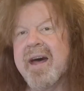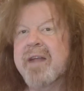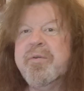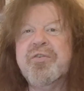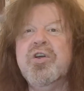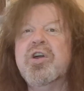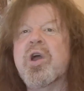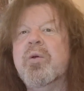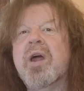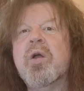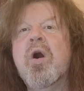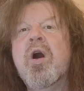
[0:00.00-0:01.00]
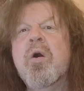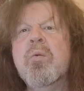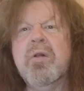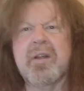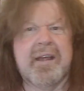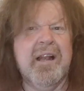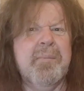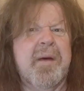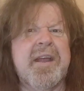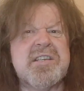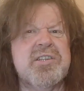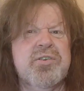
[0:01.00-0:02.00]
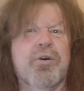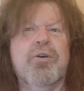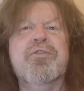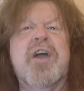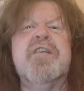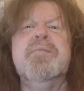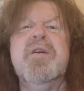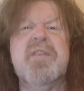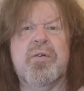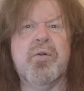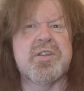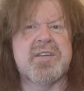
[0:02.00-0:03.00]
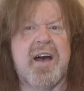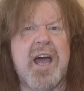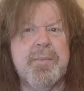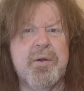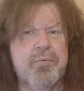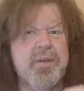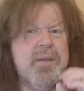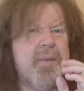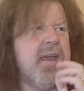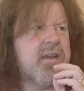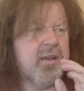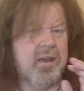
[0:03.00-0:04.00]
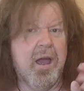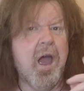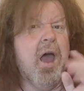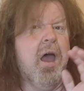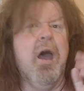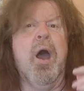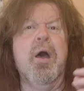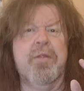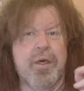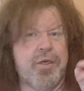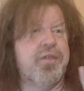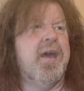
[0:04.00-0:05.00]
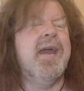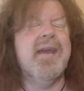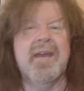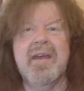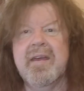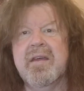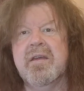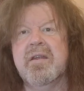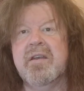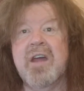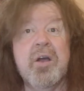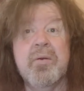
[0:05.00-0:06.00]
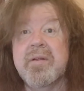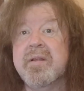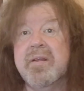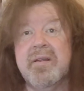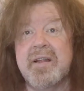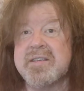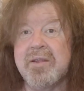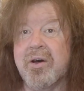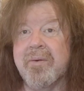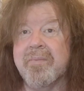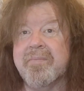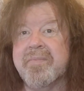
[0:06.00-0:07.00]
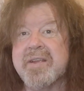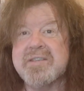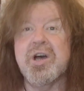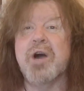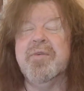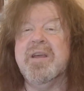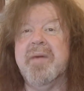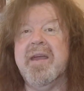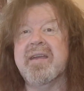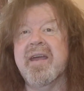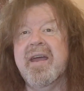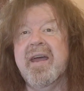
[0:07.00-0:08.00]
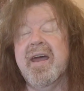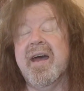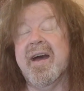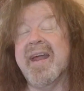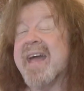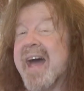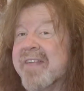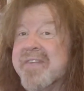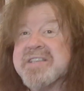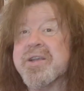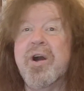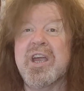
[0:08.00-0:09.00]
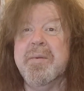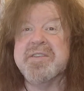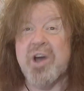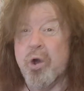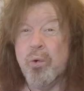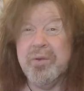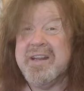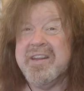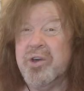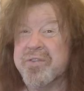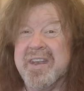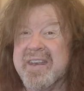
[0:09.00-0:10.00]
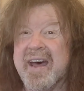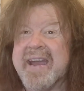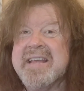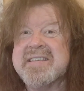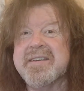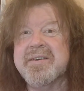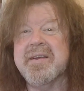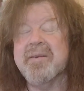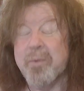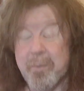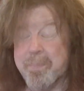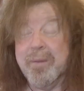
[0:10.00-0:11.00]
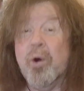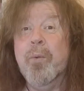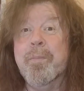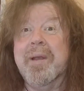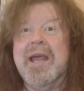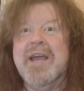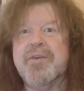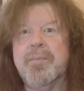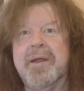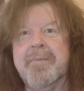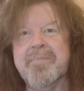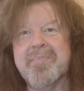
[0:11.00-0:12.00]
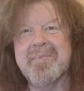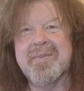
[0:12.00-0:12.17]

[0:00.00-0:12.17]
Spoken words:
And before you go, Kilt-Man isn't your favourite movie of all time, a remake? The Thing? No, it's not. It's not a remake. And I had this argument only the other night. But unbelievably,